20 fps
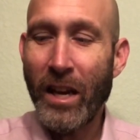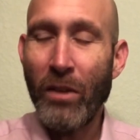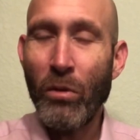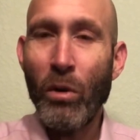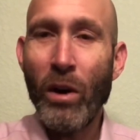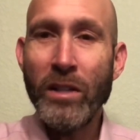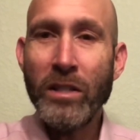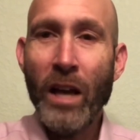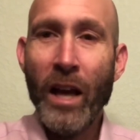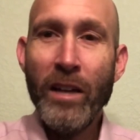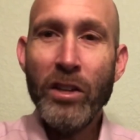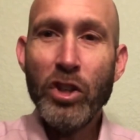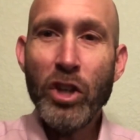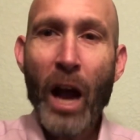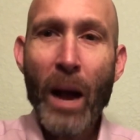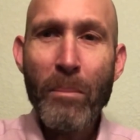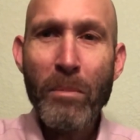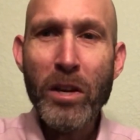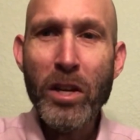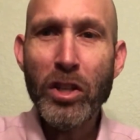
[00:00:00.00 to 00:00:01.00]
Whereas
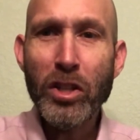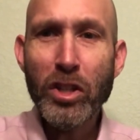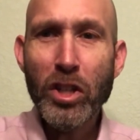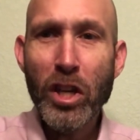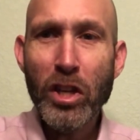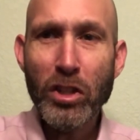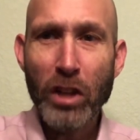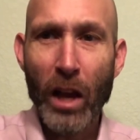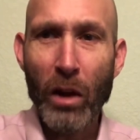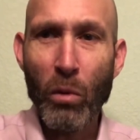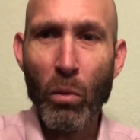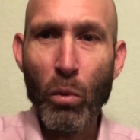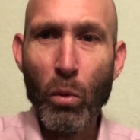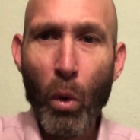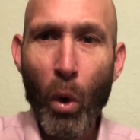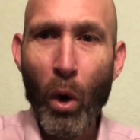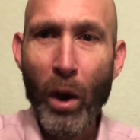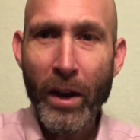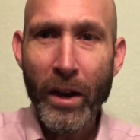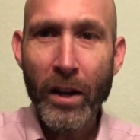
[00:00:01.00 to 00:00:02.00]
Japanese tea is like
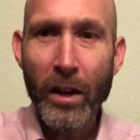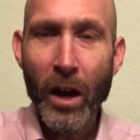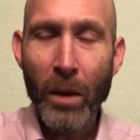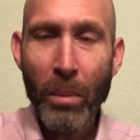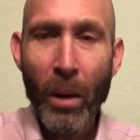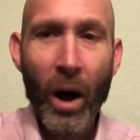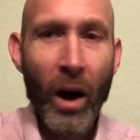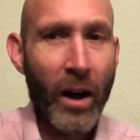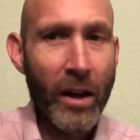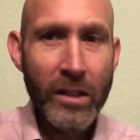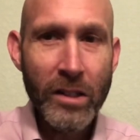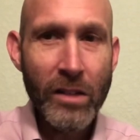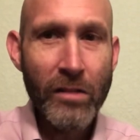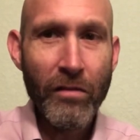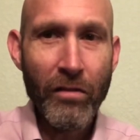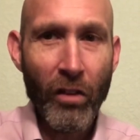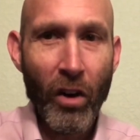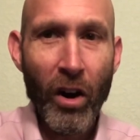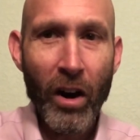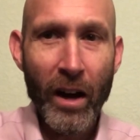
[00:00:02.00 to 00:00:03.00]
roided up Hans and
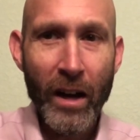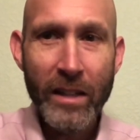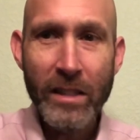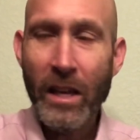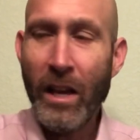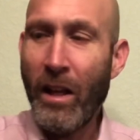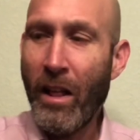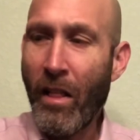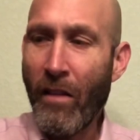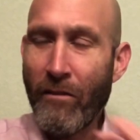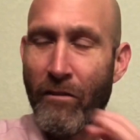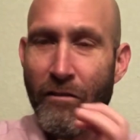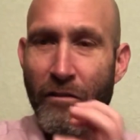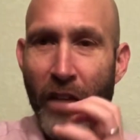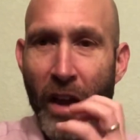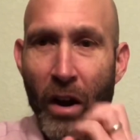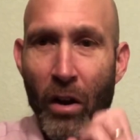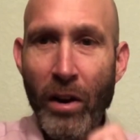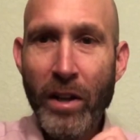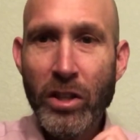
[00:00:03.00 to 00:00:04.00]
Franz,
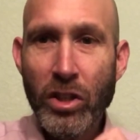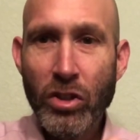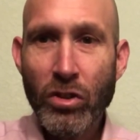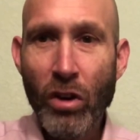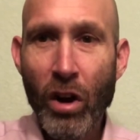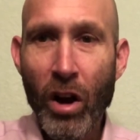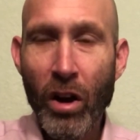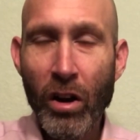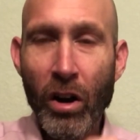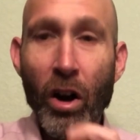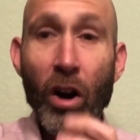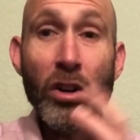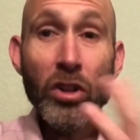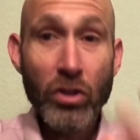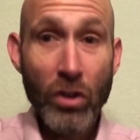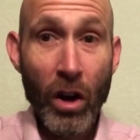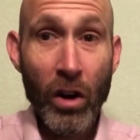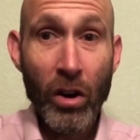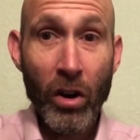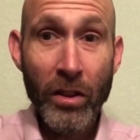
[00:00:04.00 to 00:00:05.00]
very stronger
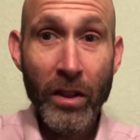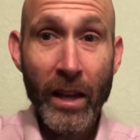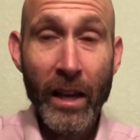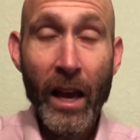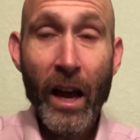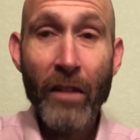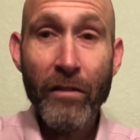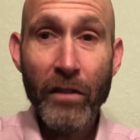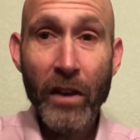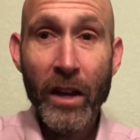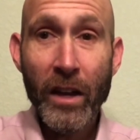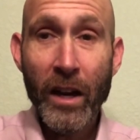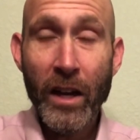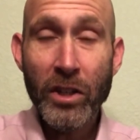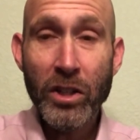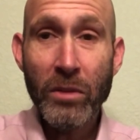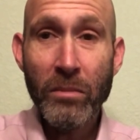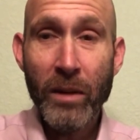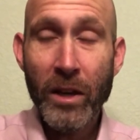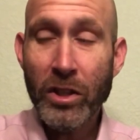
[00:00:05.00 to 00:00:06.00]
on the caffeine, I
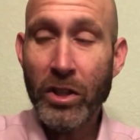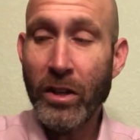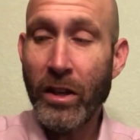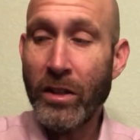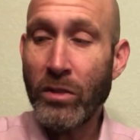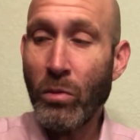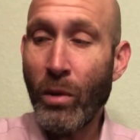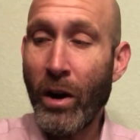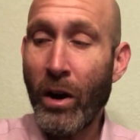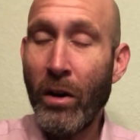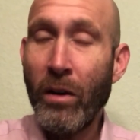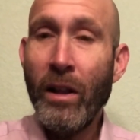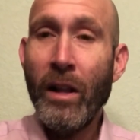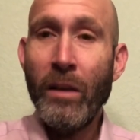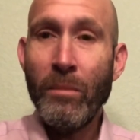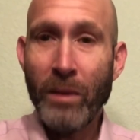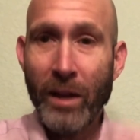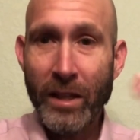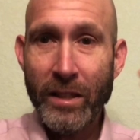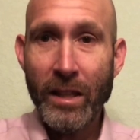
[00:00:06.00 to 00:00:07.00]
should mention as well,
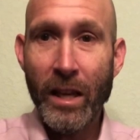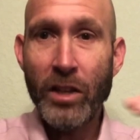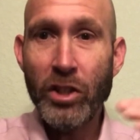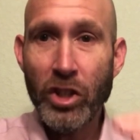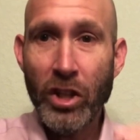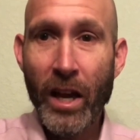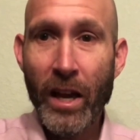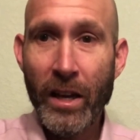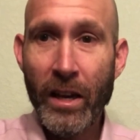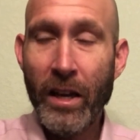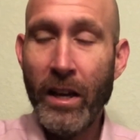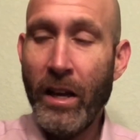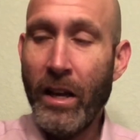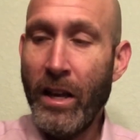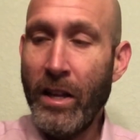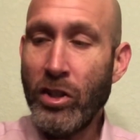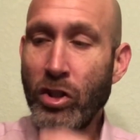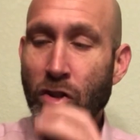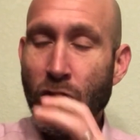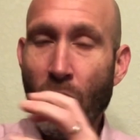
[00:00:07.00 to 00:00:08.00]
because they shade
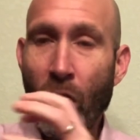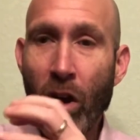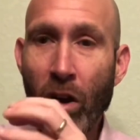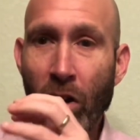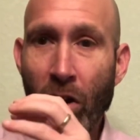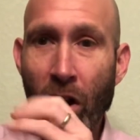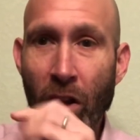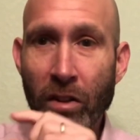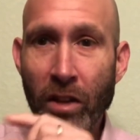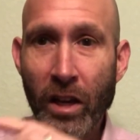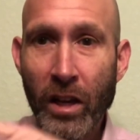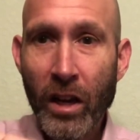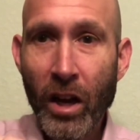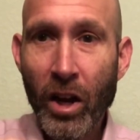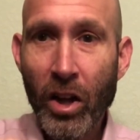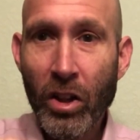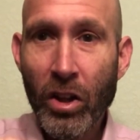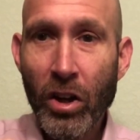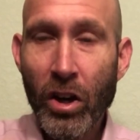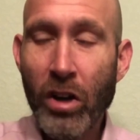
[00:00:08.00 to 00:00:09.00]
it, stronger on the
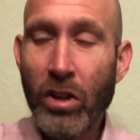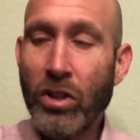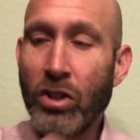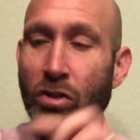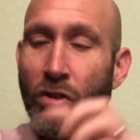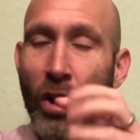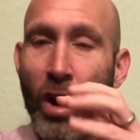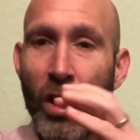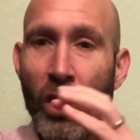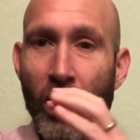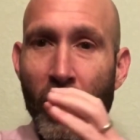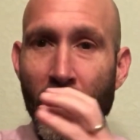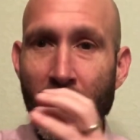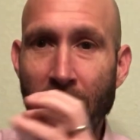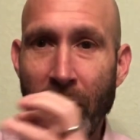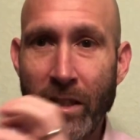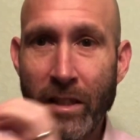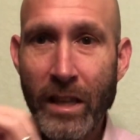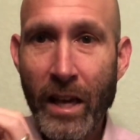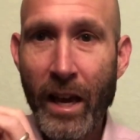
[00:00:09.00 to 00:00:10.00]
color, stronger on
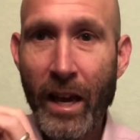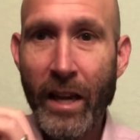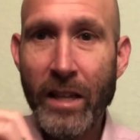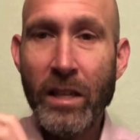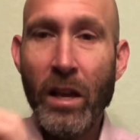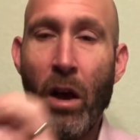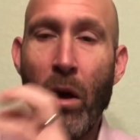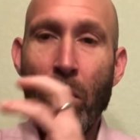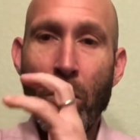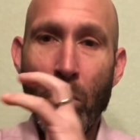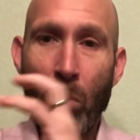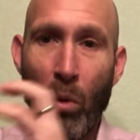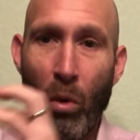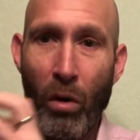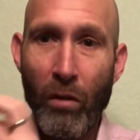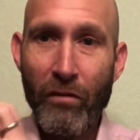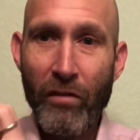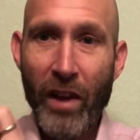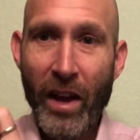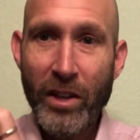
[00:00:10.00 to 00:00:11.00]
the taste, more
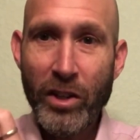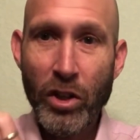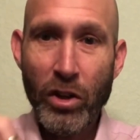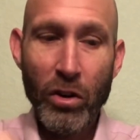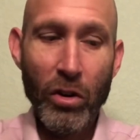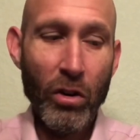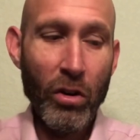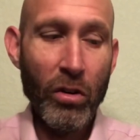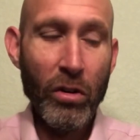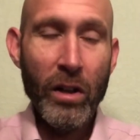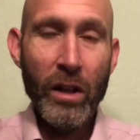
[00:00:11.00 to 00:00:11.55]
vegetal.